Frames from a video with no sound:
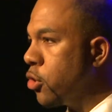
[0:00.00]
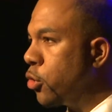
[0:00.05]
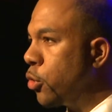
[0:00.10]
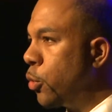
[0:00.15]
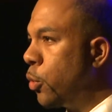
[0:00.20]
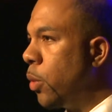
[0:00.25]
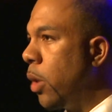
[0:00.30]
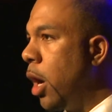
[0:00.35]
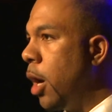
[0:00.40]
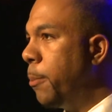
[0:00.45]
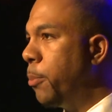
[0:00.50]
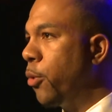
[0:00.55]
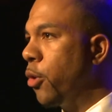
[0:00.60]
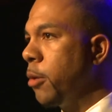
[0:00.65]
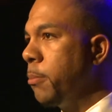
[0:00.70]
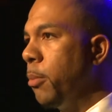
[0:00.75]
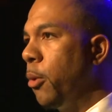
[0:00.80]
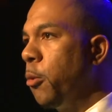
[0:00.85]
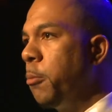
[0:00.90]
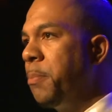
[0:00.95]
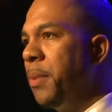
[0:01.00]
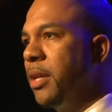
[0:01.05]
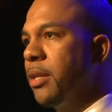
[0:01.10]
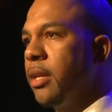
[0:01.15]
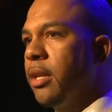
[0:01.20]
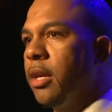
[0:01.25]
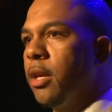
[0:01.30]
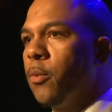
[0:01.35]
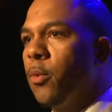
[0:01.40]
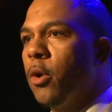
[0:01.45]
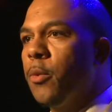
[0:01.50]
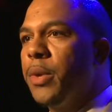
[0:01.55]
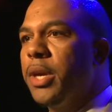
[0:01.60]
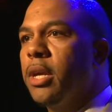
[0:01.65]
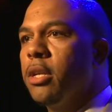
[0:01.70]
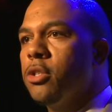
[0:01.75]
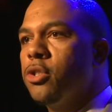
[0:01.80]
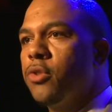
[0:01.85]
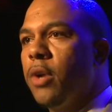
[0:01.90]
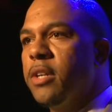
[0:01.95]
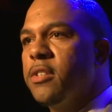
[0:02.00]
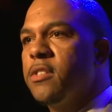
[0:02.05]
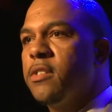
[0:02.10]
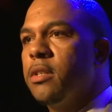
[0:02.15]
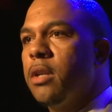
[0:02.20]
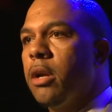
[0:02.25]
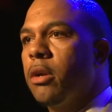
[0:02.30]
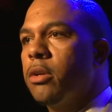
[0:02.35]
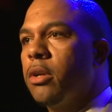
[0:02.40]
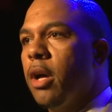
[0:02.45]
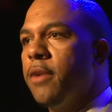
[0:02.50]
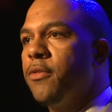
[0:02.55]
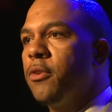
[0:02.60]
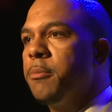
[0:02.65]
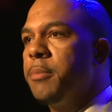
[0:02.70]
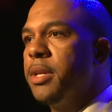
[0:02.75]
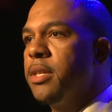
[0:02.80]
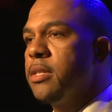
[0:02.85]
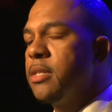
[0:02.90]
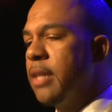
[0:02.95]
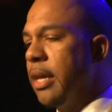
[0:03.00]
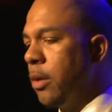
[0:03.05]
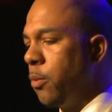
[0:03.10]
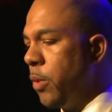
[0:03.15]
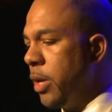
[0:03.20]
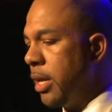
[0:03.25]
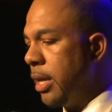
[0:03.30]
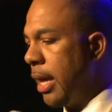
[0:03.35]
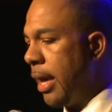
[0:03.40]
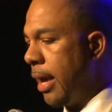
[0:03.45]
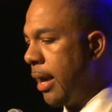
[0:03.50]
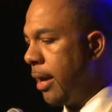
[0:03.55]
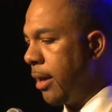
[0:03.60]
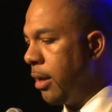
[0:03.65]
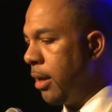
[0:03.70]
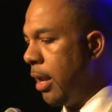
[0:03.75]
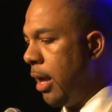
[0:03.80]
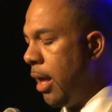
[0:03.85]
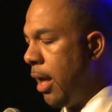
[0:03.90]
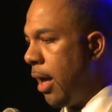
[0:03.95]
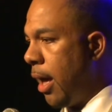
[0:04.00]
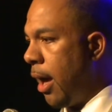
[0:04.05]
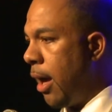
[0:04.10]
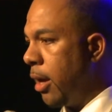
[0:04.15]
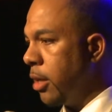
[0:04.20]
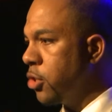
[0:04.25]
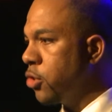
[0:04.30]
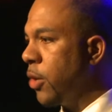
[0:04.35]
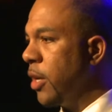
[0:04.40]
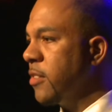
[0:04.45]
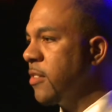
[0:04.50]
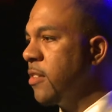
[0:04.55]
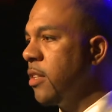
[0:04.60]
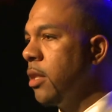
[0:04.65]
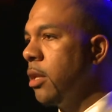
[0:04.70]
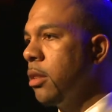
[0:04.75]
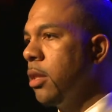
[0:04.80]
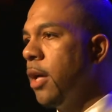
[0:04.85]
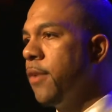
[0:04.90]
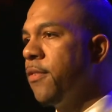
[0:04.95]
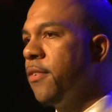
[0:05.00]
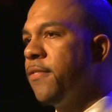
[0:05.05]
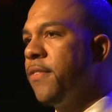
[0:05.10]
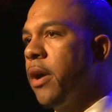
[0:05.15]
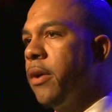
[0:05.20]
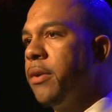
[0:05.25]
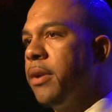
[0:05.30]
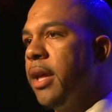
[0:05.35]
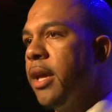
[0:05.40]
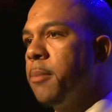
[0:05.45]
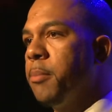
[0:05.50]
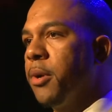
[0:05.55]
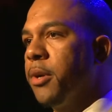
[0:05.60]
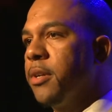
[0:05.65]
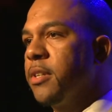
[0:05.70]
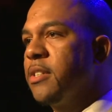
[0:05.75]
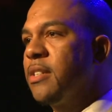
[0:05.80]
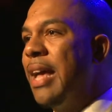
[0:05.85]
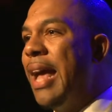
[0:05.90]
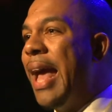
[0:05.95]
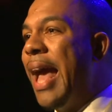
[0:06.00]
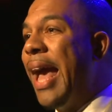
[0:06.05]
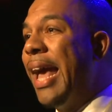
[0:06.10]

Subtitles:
true upward mobility, where we can trust in our government and we can trust in the love of our neighbors.